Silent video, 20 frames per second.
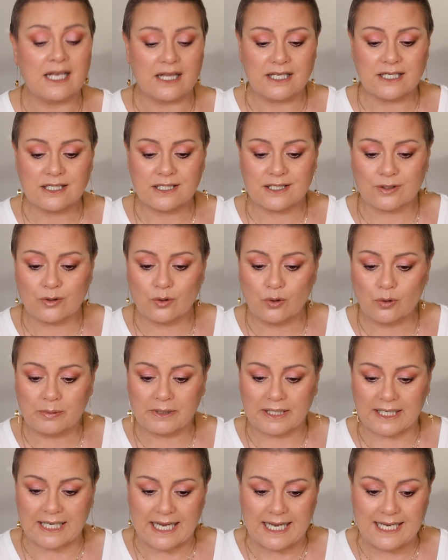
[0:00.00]
The
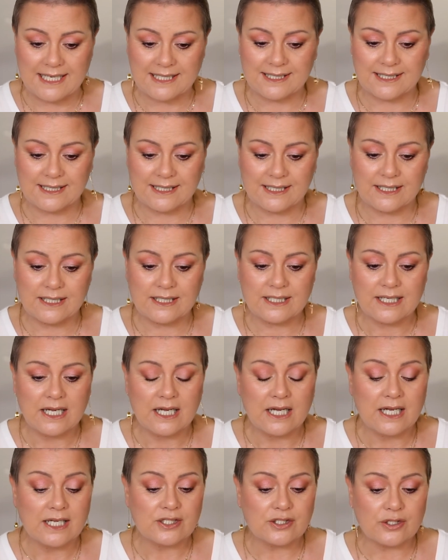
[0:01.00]
ascorbic acid,
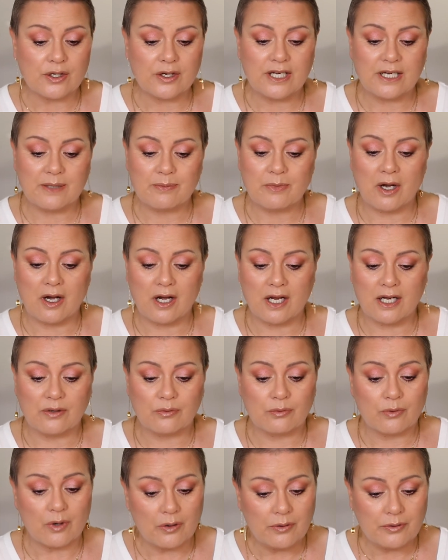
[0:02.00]
sodium
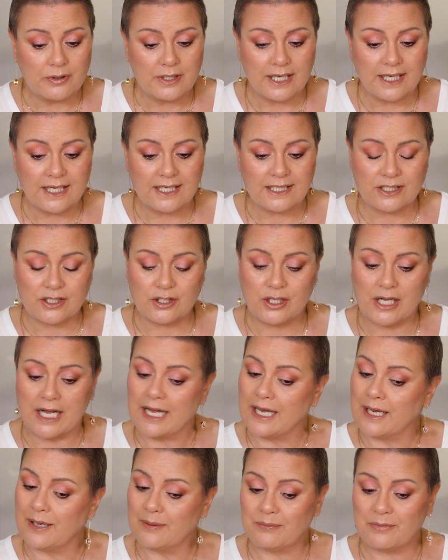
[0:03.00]
hyaluronate,
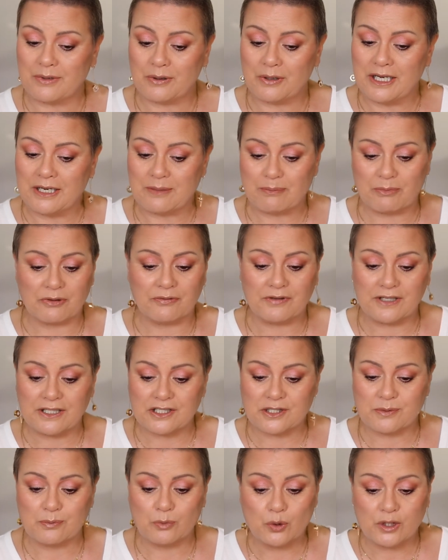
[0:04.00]
it
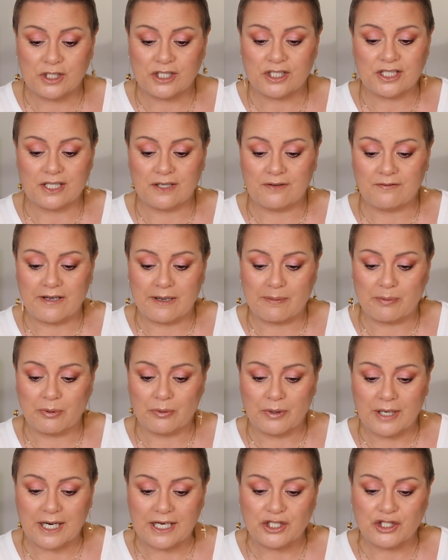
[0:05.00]
prevents moisture
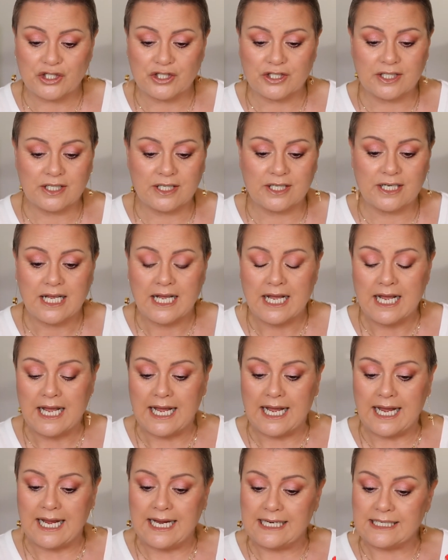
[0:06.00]
evaporation
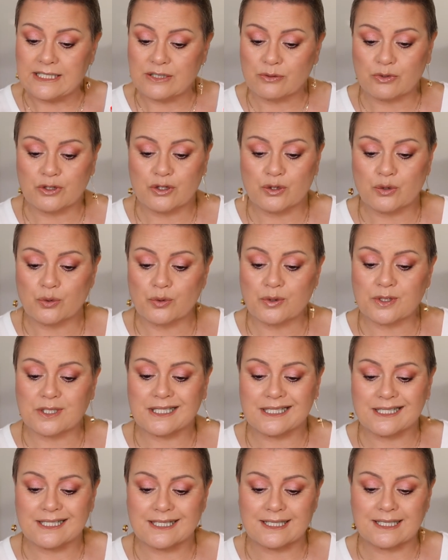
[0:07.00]
and it restores
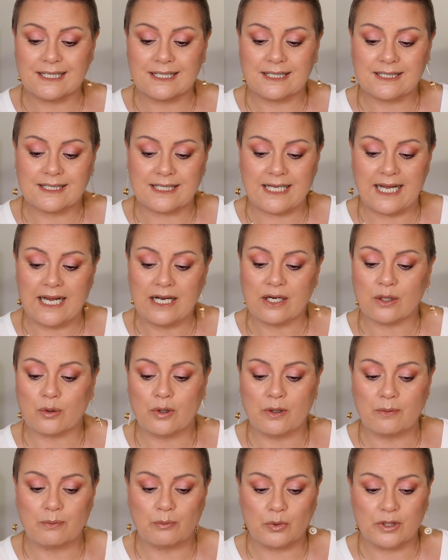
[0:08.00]
the skin's
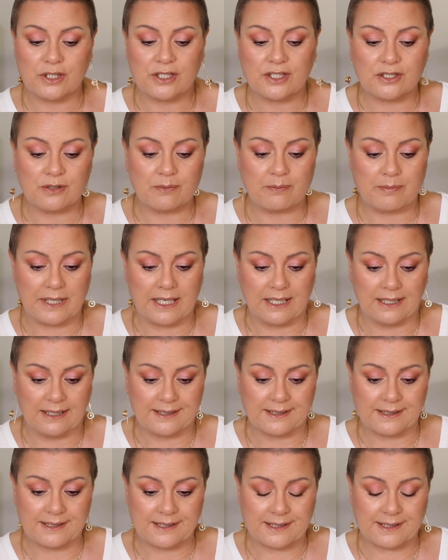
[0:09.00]
adequate moisture
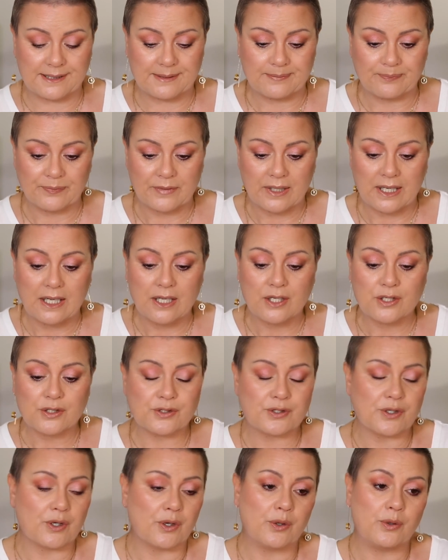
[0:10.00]
balance.
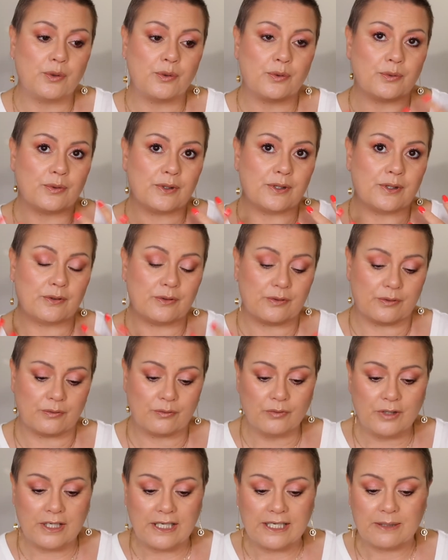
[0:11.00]
So
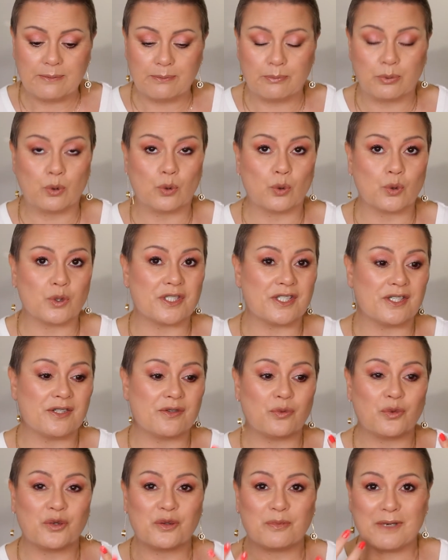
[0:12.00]
really
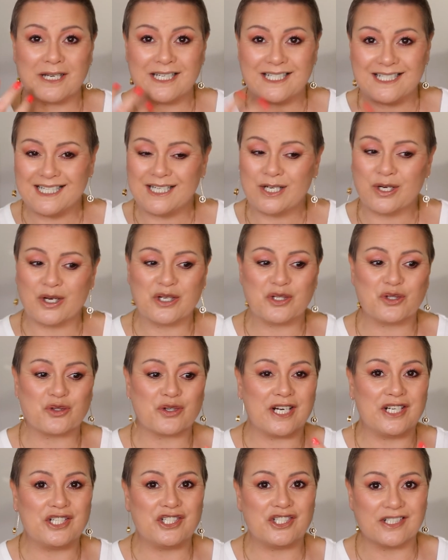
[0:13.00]
important with my
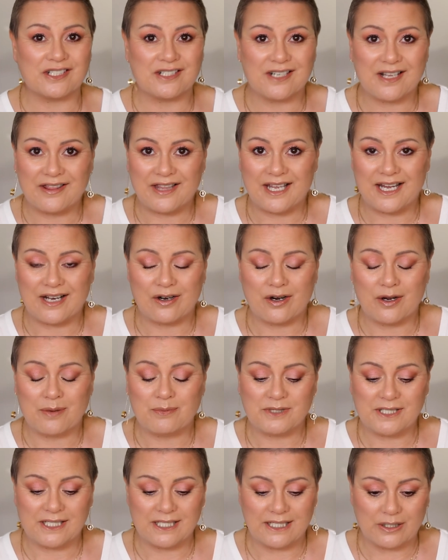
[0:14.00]
dehydration that
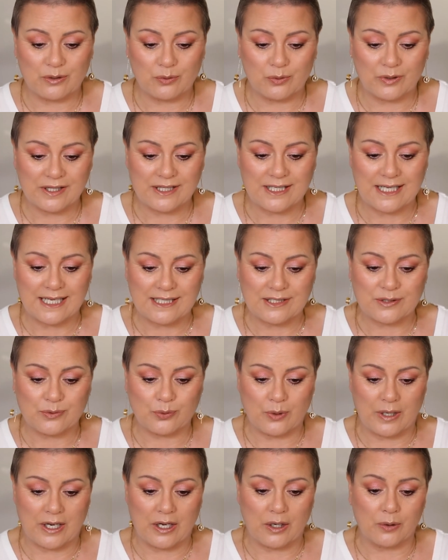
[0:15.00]
I'm dealing with
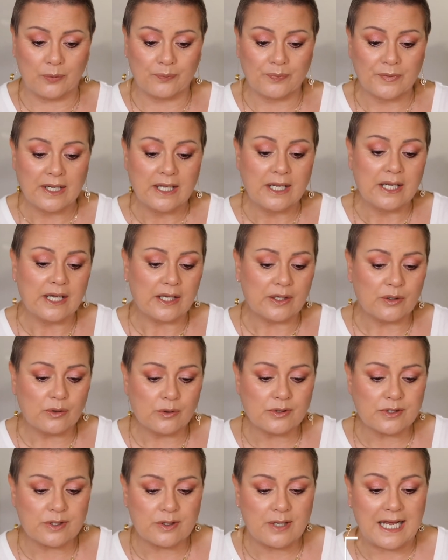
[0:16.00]
as well. It
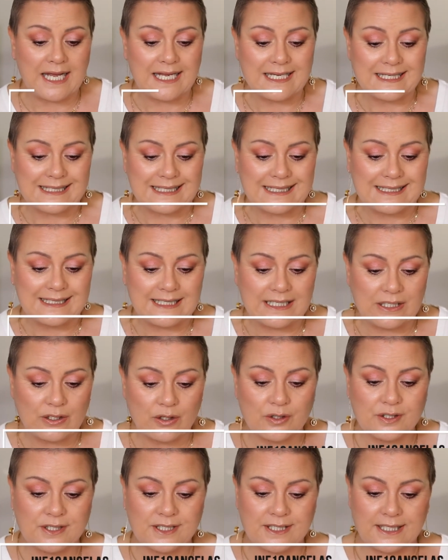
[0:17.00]
also has
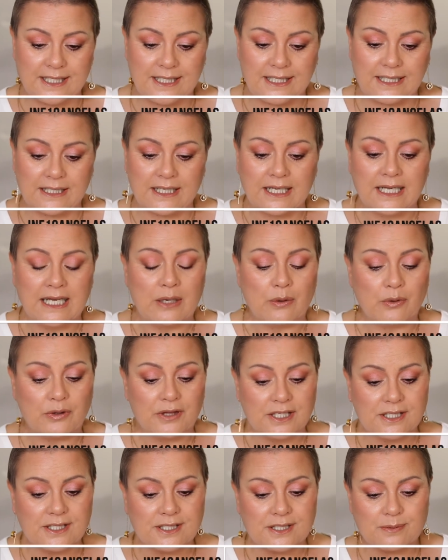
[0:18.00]
adenosine.
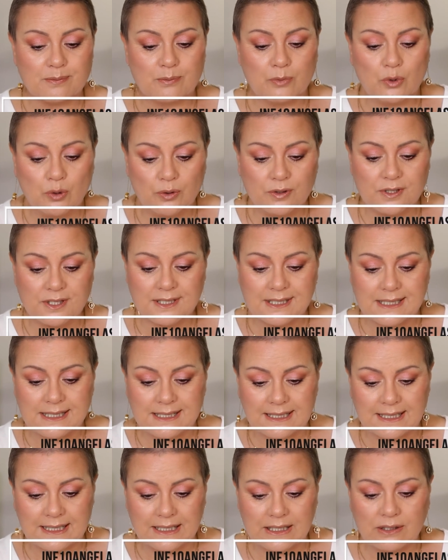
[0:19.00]
This smooths the
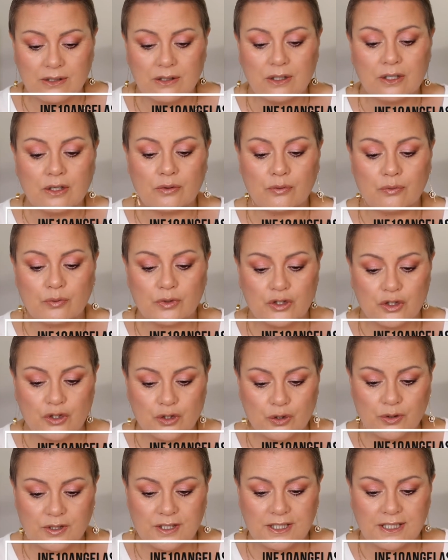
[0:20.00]
skin,
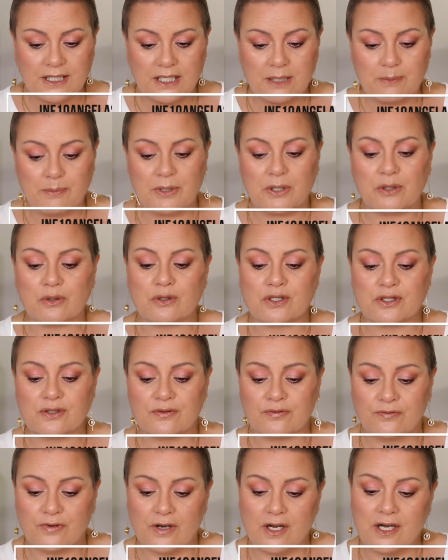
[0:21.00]
reducing the appearance
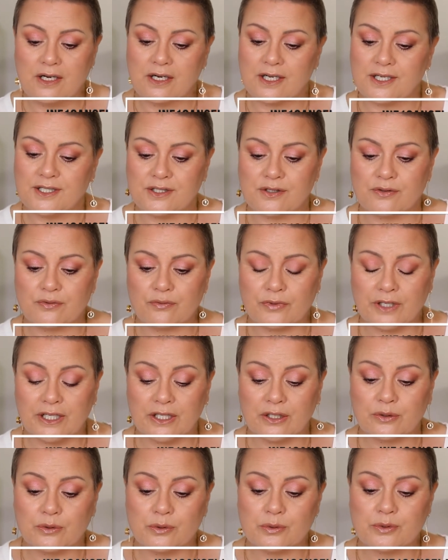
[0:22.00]
of fine lines and
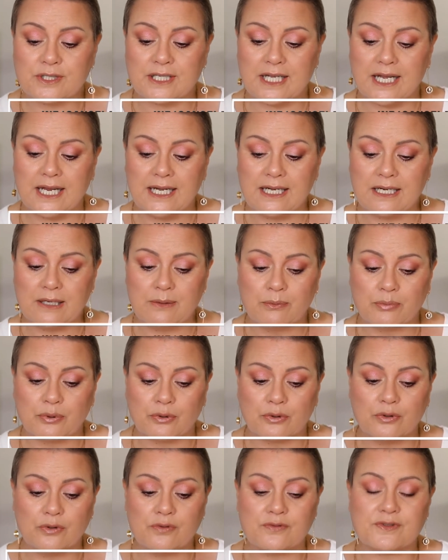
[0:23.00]
wrinkles, and
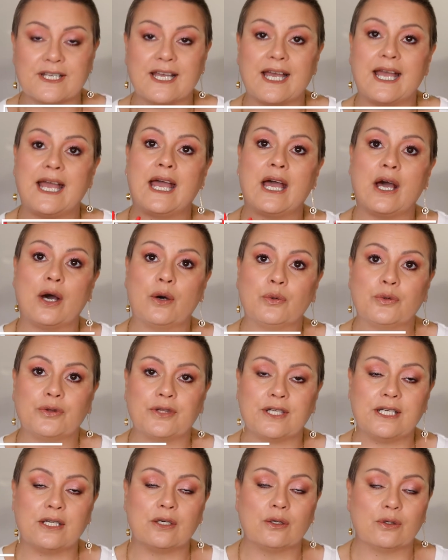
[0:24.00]
improves
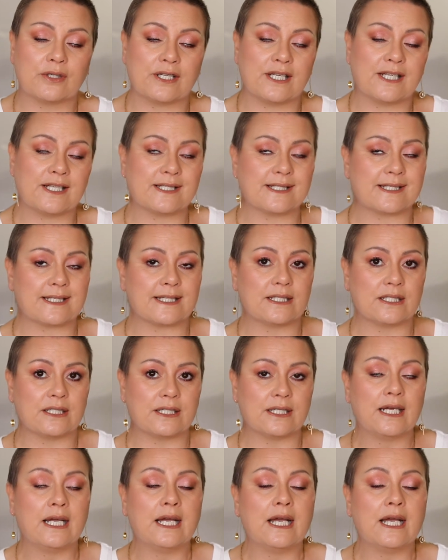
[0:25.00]
healthy looking
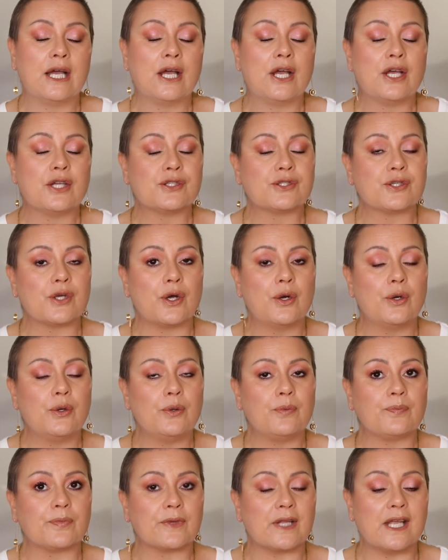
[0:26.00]
skin.
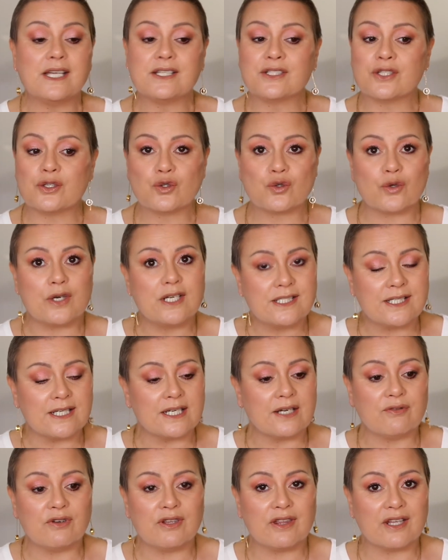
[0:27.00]
So it's
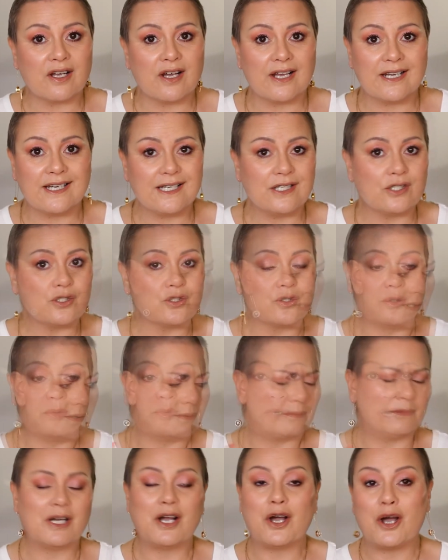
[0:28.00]
addressing everything I need to.
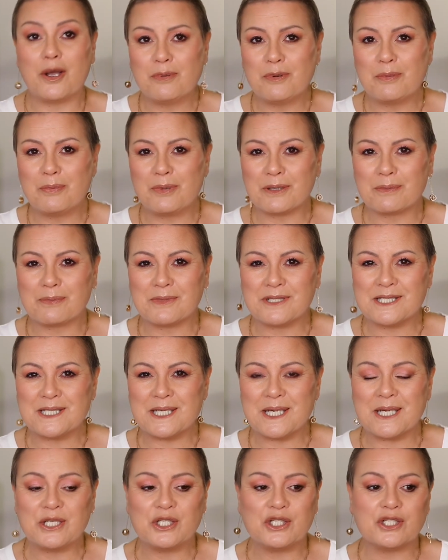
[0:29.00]
My
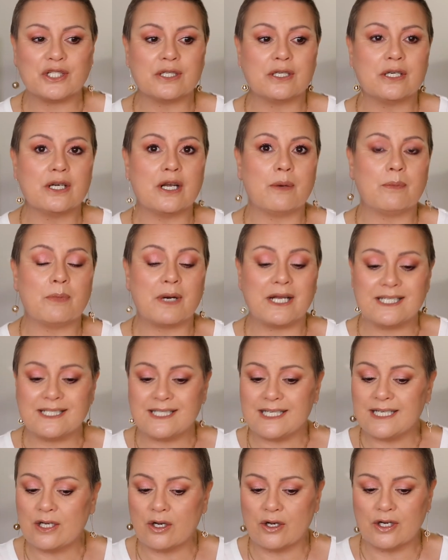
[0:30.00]
hyperpigmentation, my
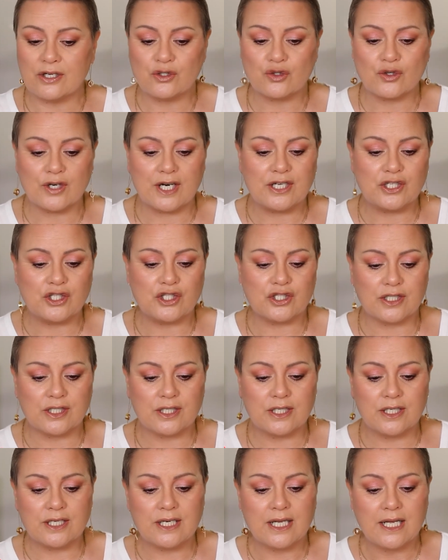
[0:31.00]

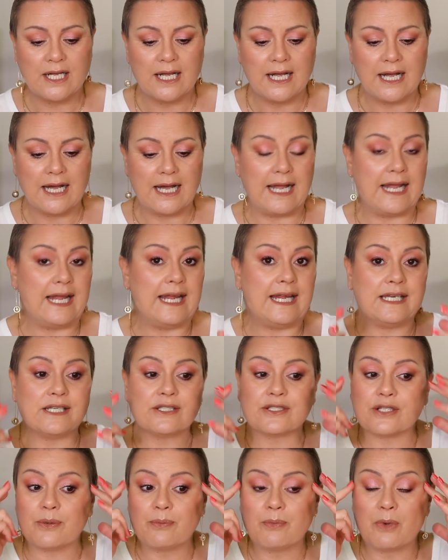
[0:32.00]
dehydration,
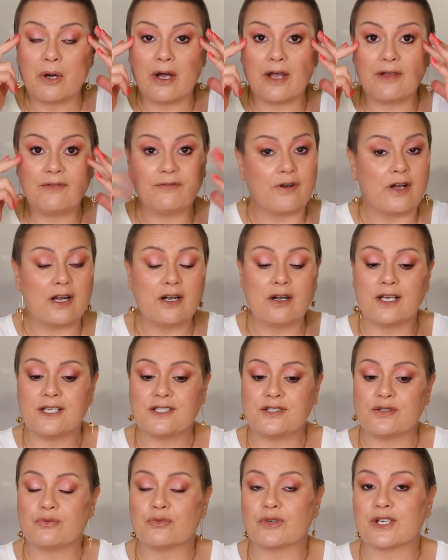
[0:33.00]
and my fine
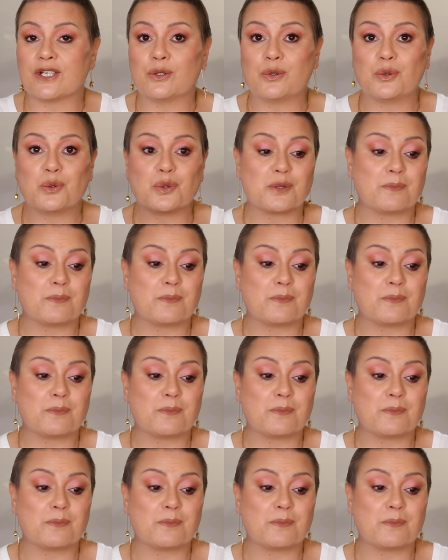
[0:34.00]
lines and wrinkles.